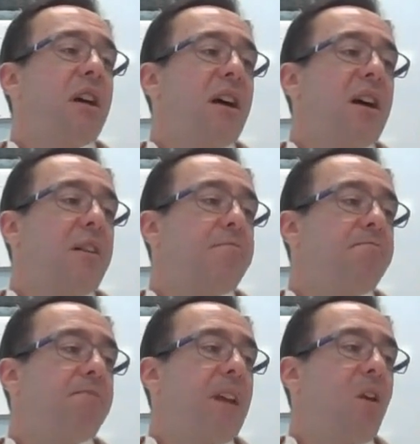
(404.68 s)
um,
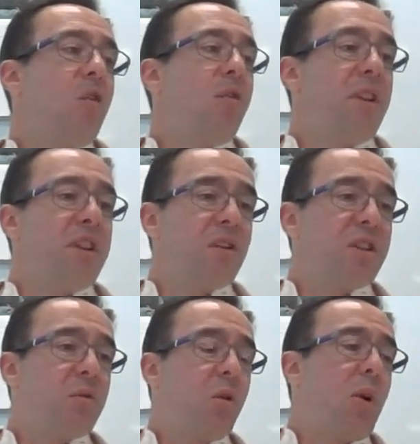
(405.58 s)
often it's
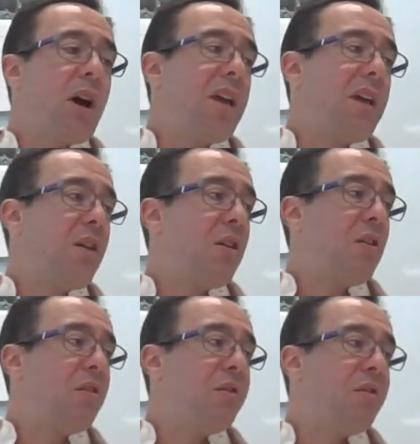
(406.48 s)
also a way
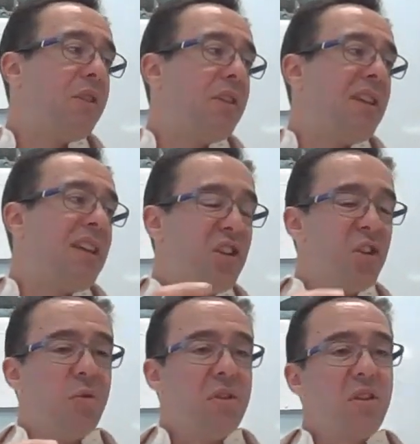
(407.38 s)
of
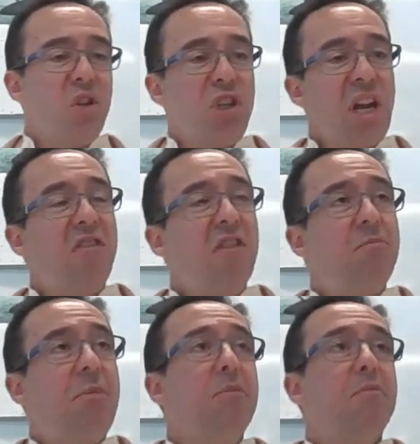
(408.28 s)
issuers to share a
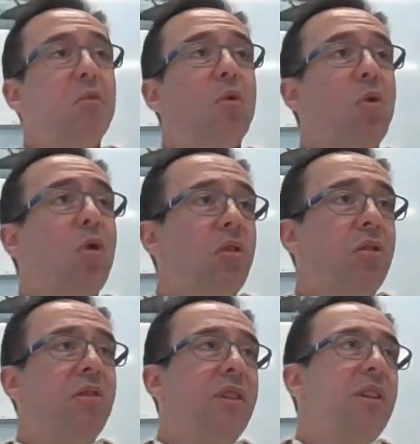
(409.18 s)
bit more
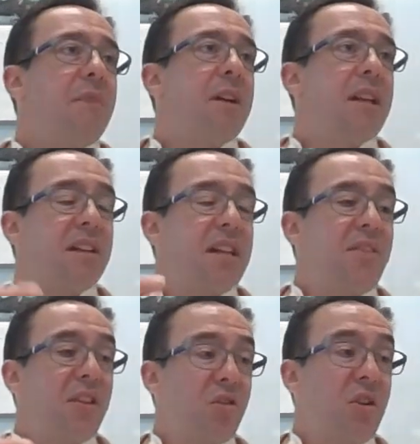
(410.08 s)
and, and get
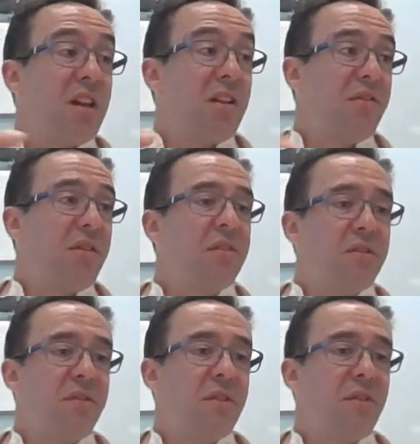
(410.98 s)
the credit for,
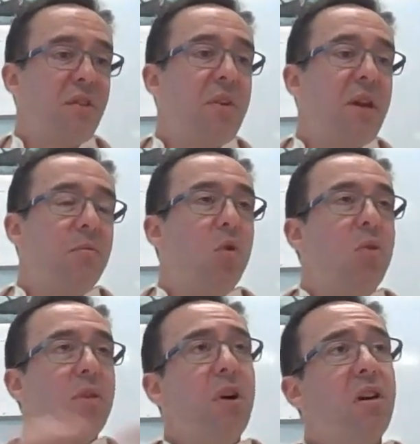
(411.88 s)
for a bit more
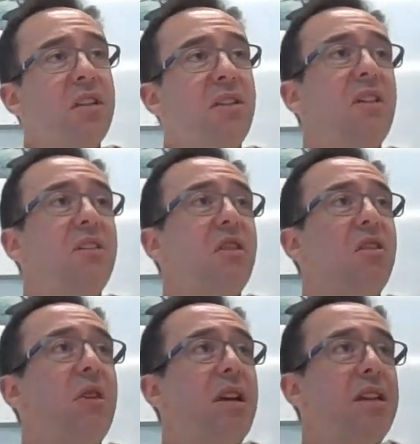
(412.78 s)
with a party they know
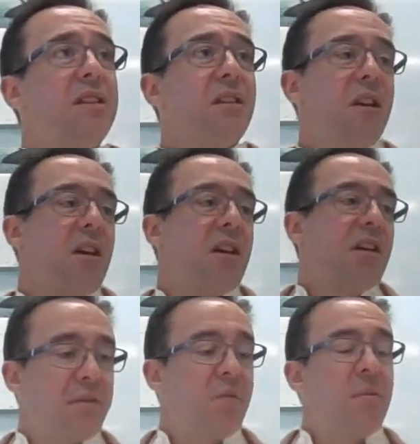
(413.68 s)
is
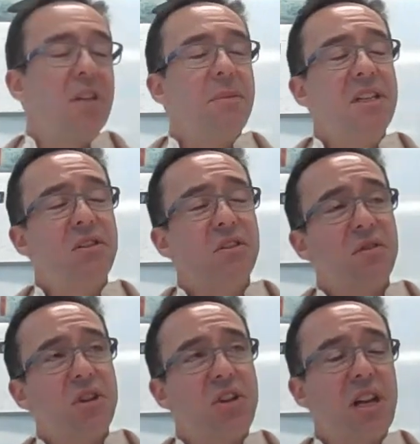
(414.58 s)
firmly committed to
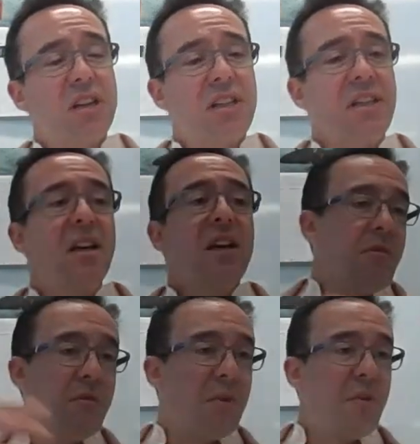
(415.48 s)
confidentiality.
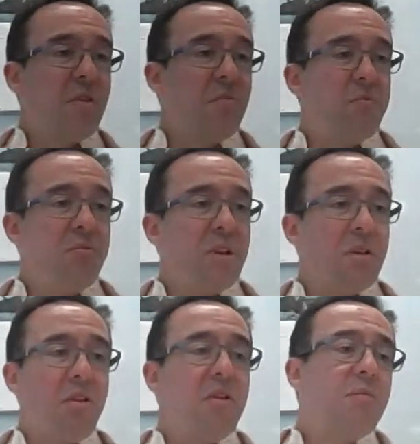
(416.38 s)
The third, you know, the
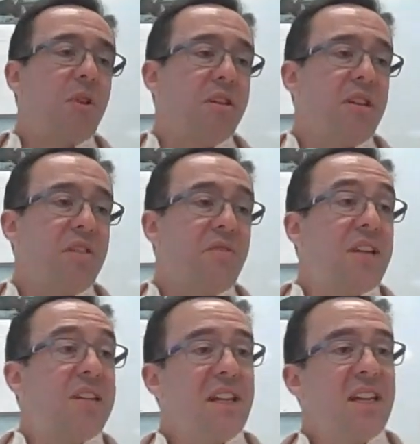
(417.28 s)
third parties
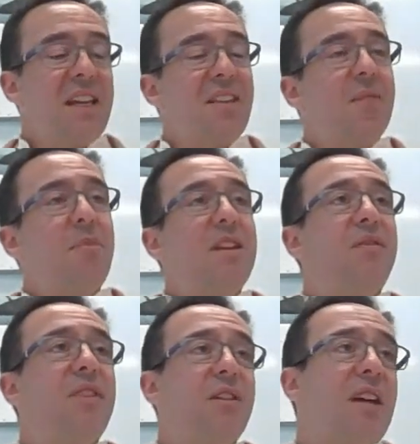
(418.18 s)
investing in it get the
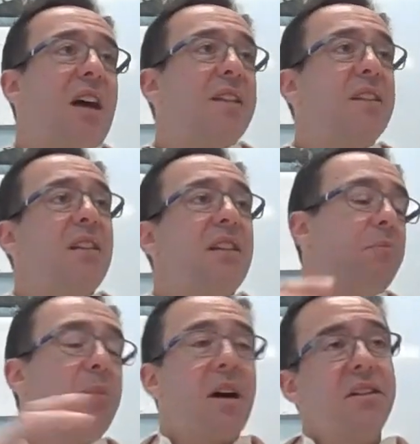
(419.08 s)
benefit of that
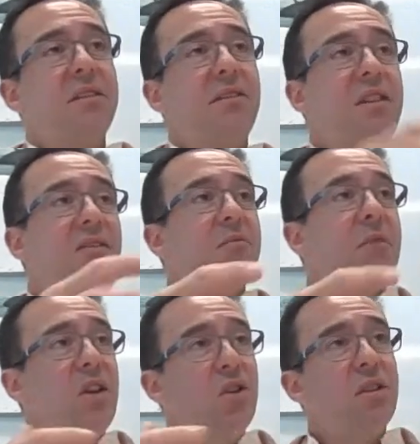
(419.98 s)
but the
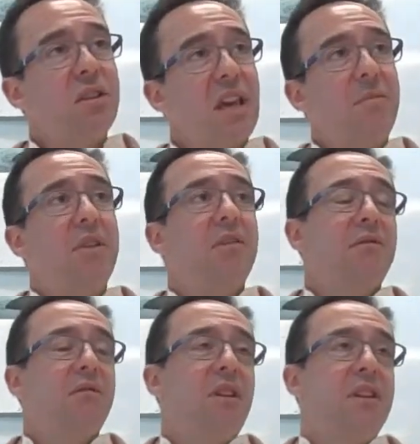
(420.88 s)
information is kept
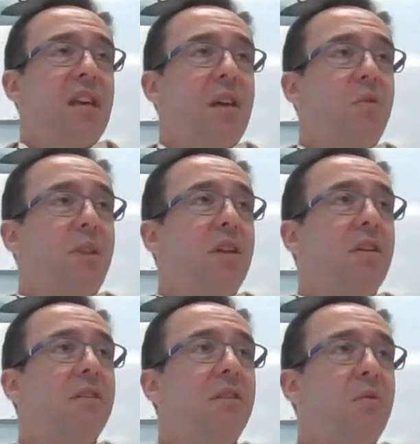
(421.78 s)
is kept within a
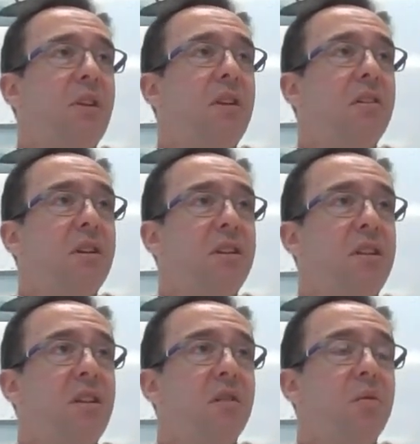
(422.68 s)
within a, a
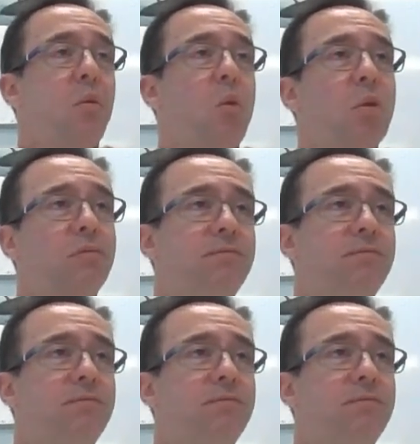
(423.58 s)
sealed wall.